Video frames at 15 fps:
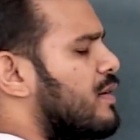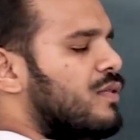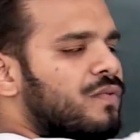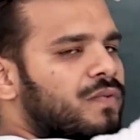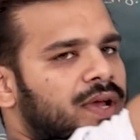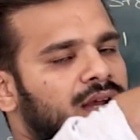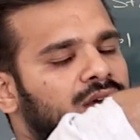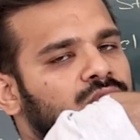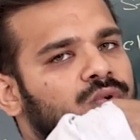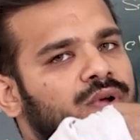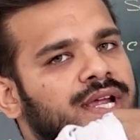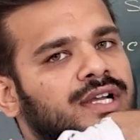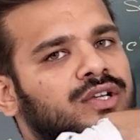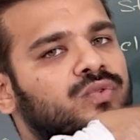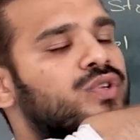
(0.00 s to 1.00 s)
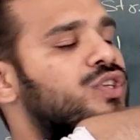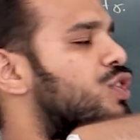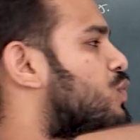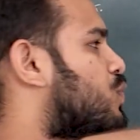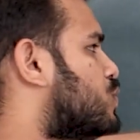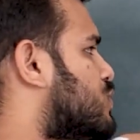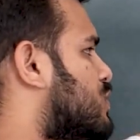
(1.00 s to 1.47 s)
We are going to
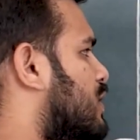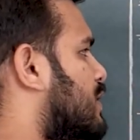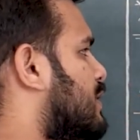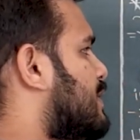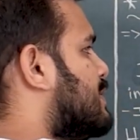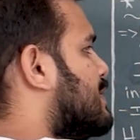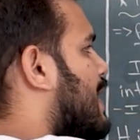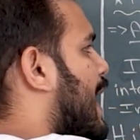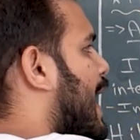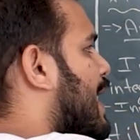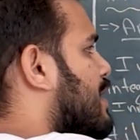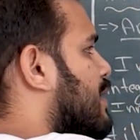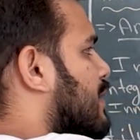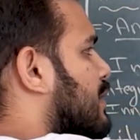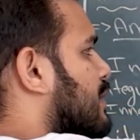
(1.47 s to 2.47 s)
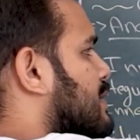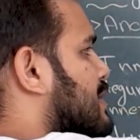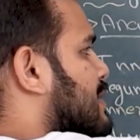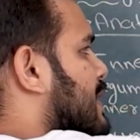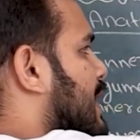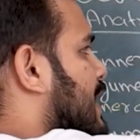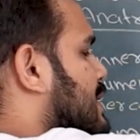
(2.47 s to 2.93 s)
use this end, this
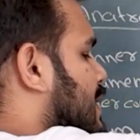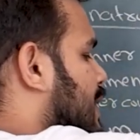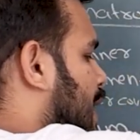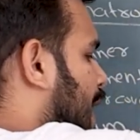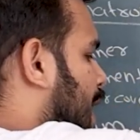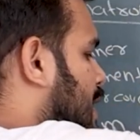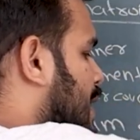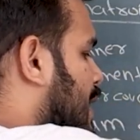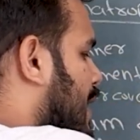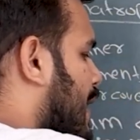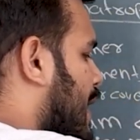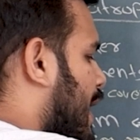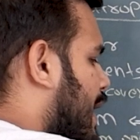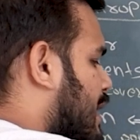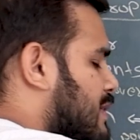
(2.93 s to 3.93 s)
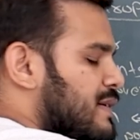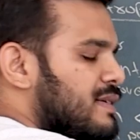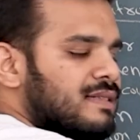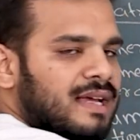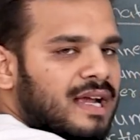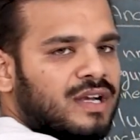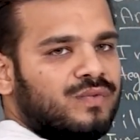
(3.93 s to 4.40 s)
chalazal end and
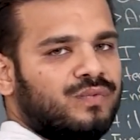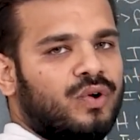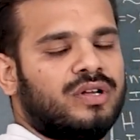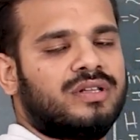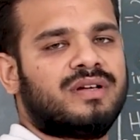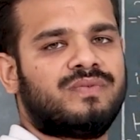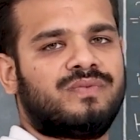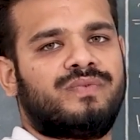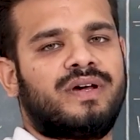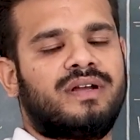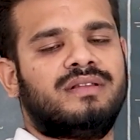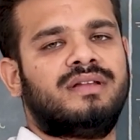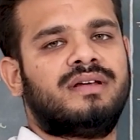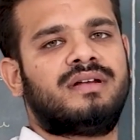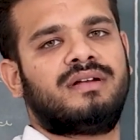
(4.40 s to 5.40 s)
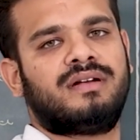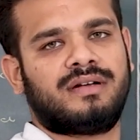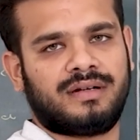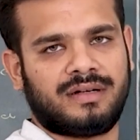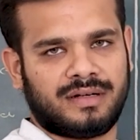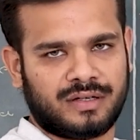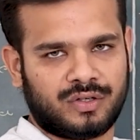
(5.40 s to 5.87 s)
this end for the further
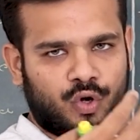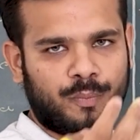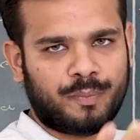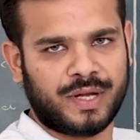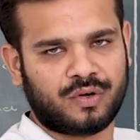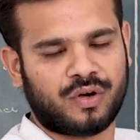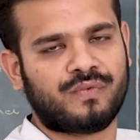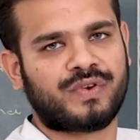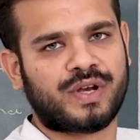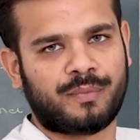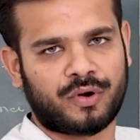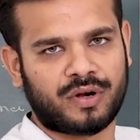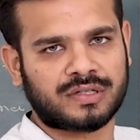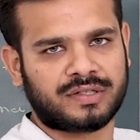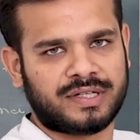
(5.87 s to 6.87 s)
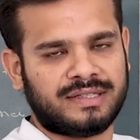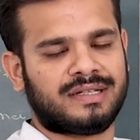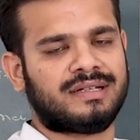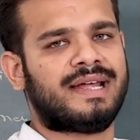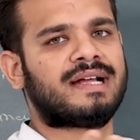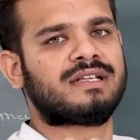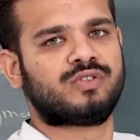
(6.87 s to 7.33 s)
topic of reproduction, in
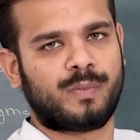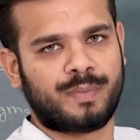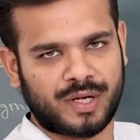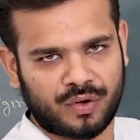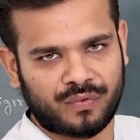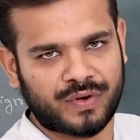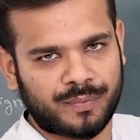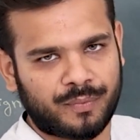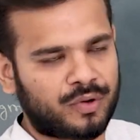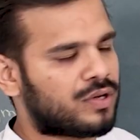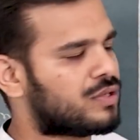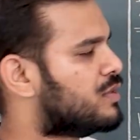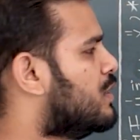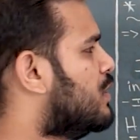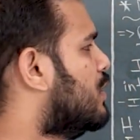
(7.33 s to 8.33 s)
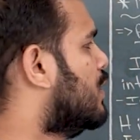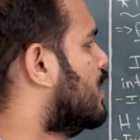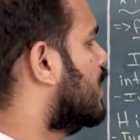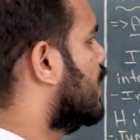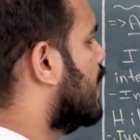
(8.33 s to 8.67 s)
the next topic of reproduction.